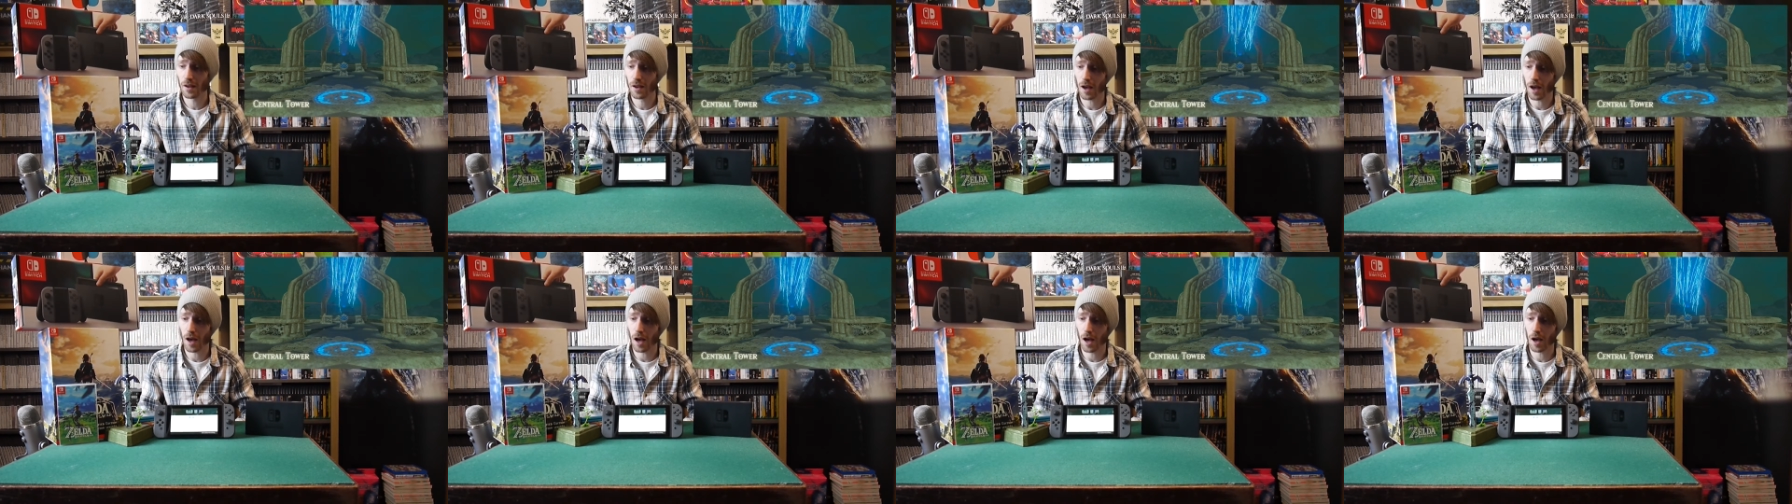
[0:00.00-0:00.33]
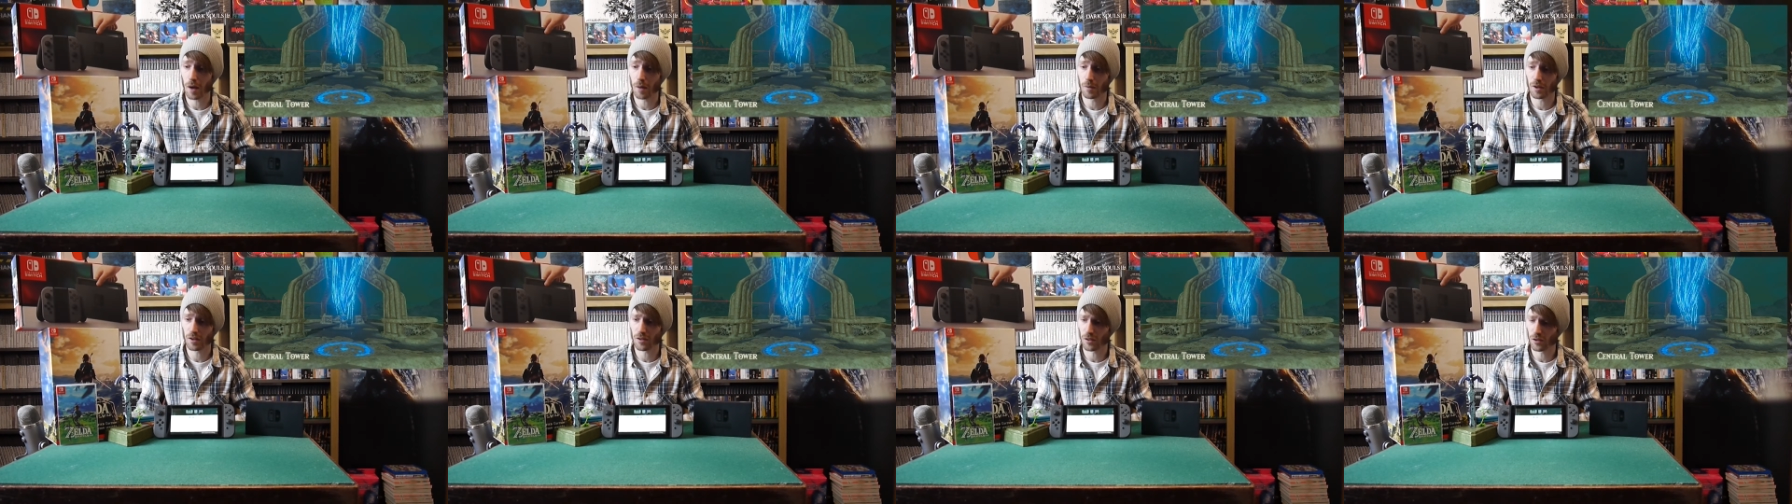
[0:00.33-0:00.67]

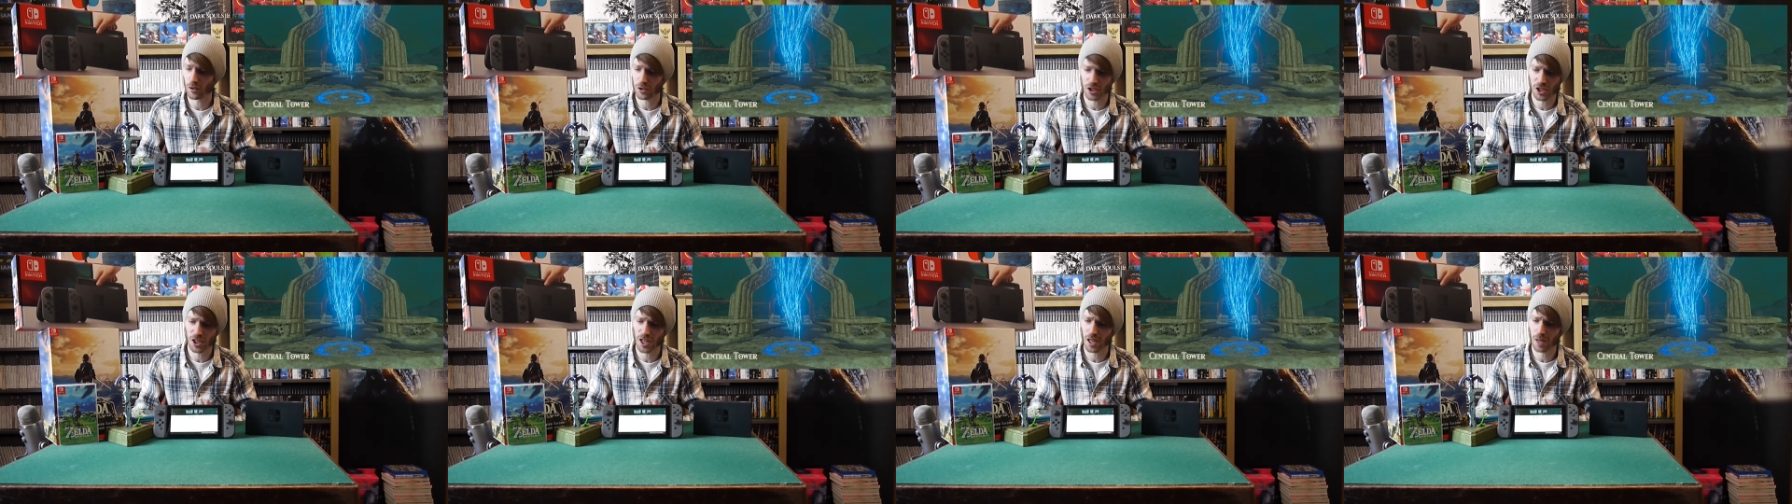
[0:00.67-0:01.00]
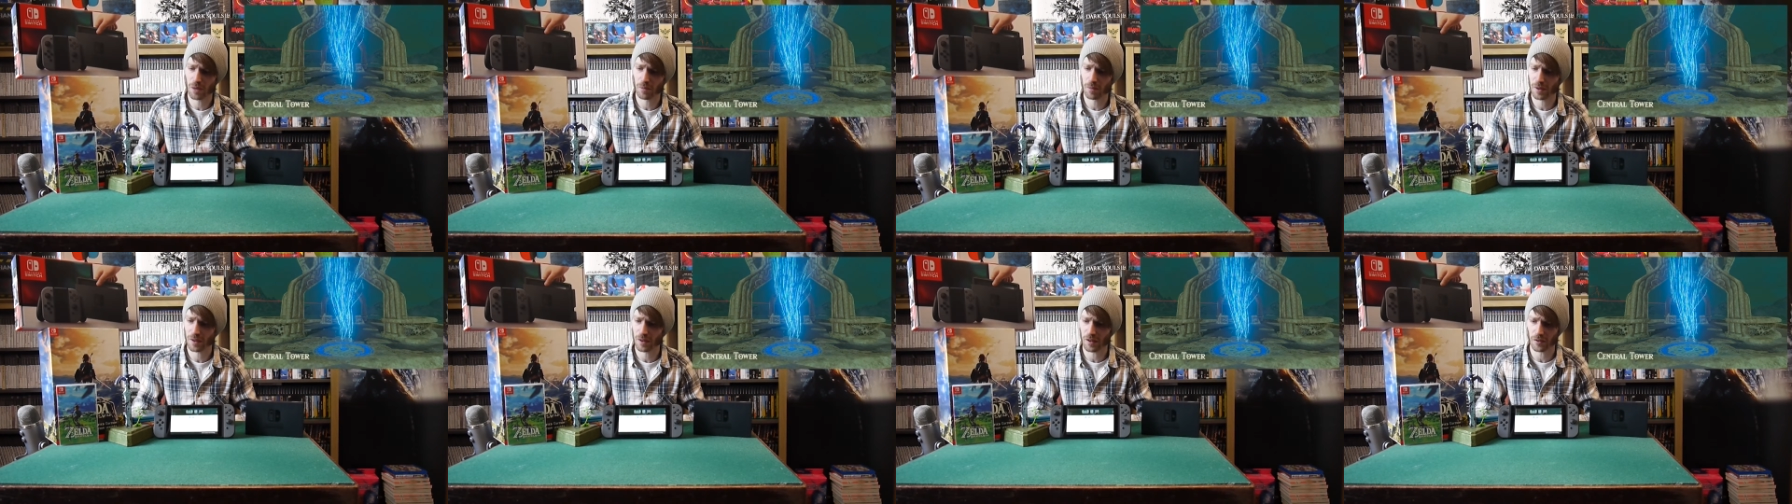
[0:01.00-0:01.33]
It's not
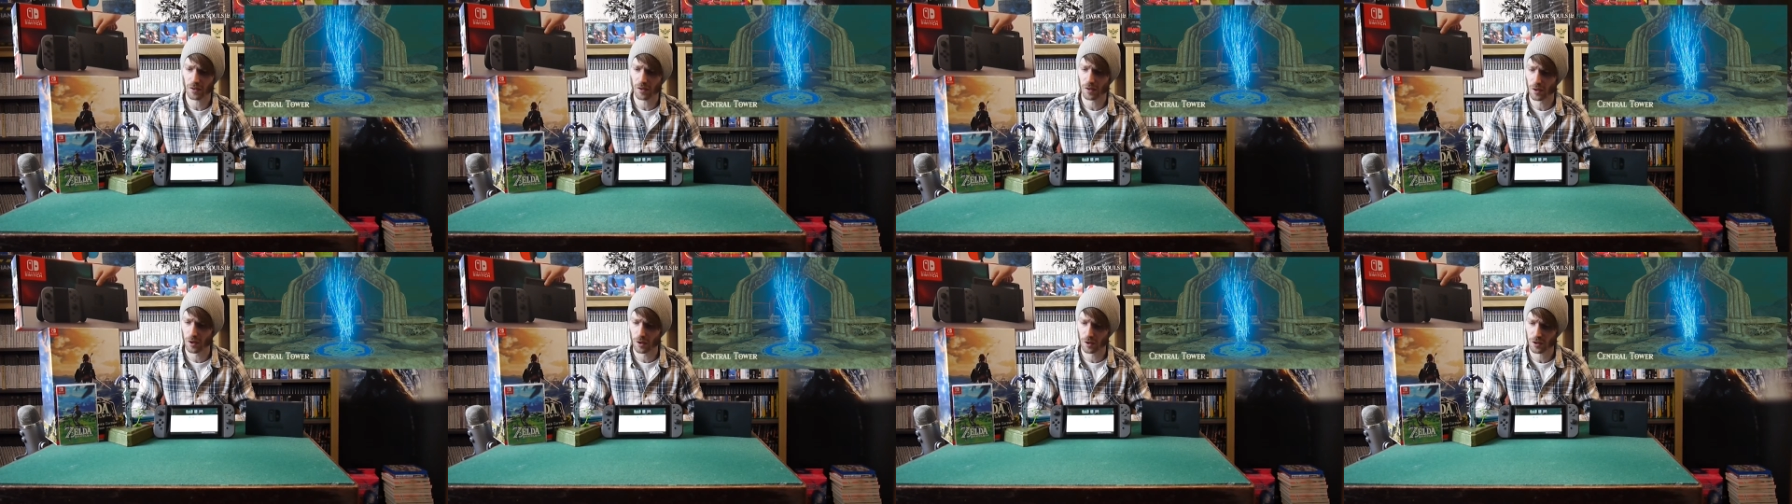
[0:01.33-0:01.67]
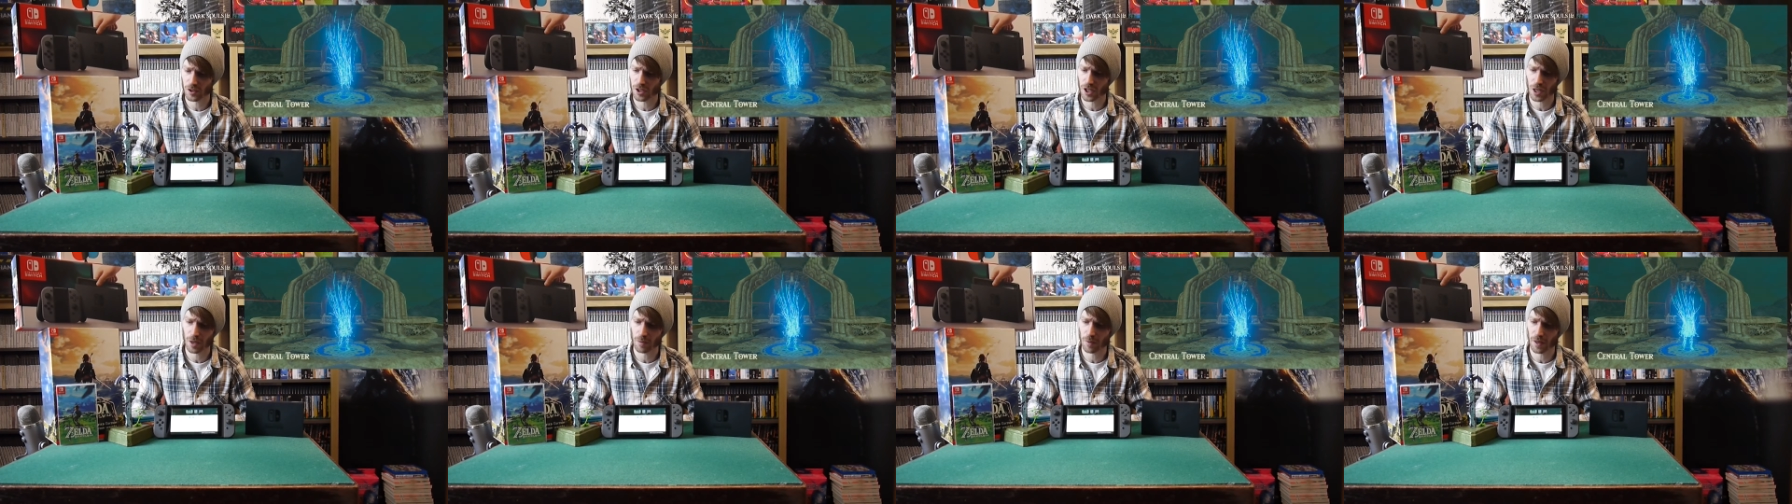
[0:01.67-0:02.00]
cheap. It doesn't look
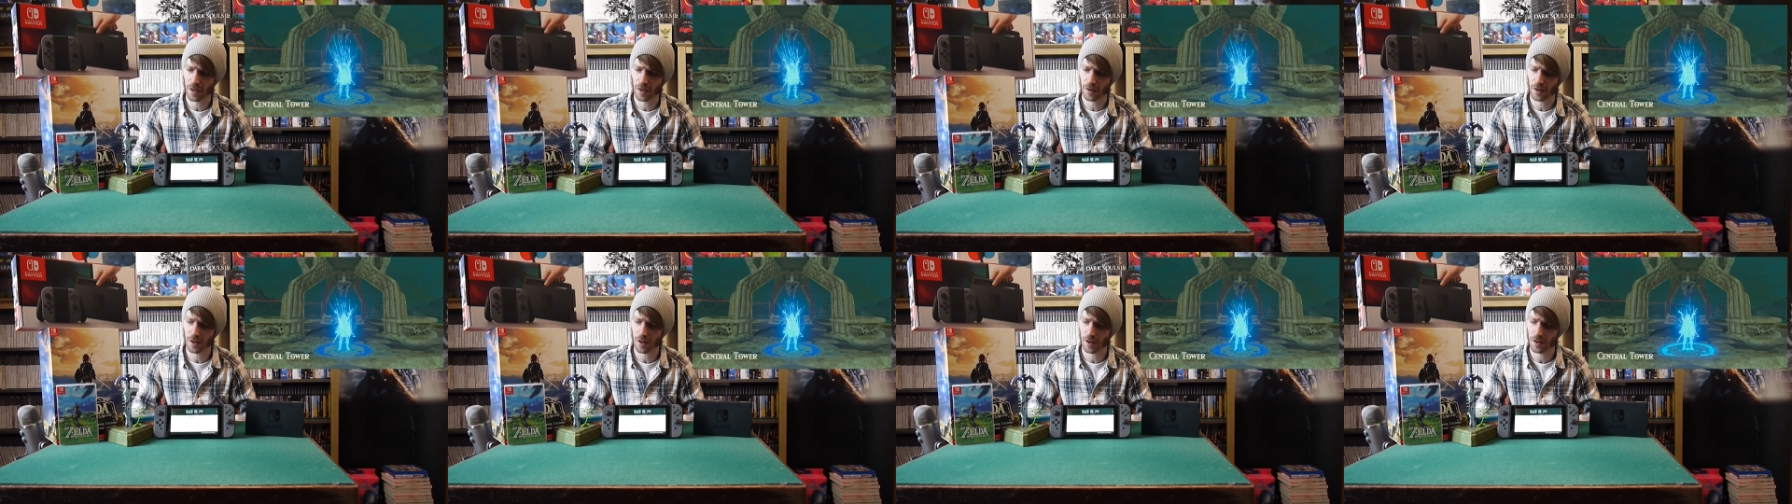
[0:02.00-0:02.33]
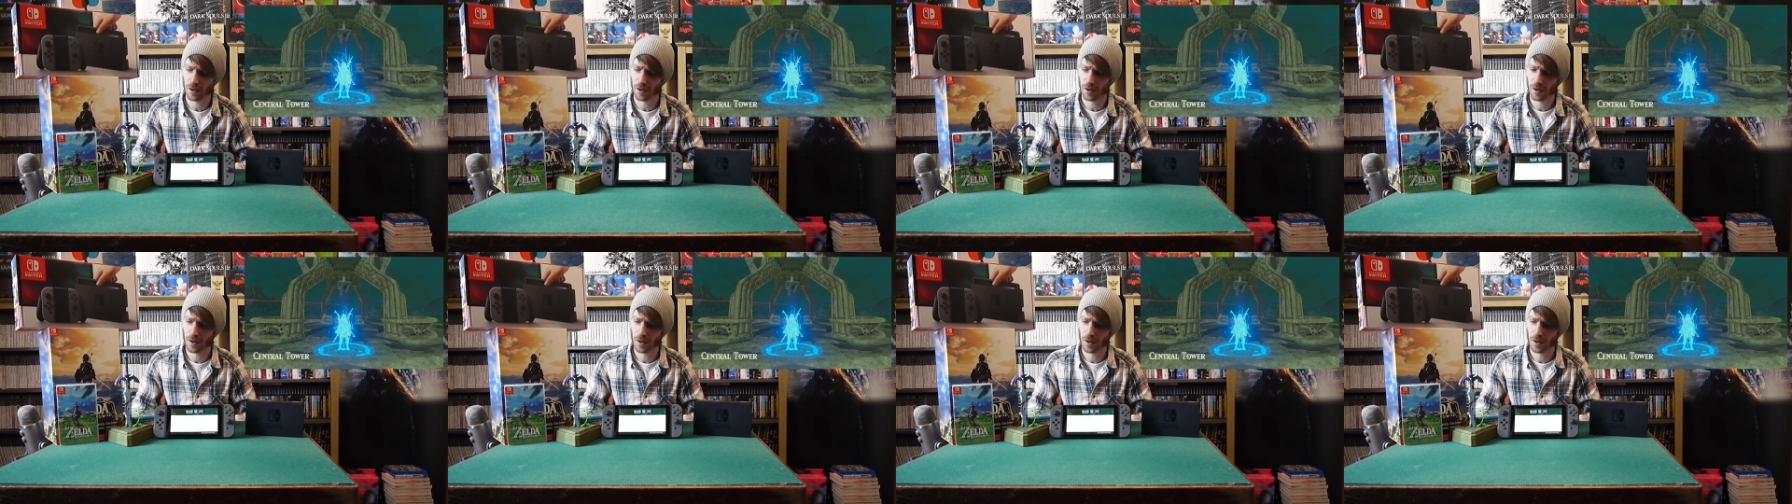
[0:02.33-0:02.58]
cheap either.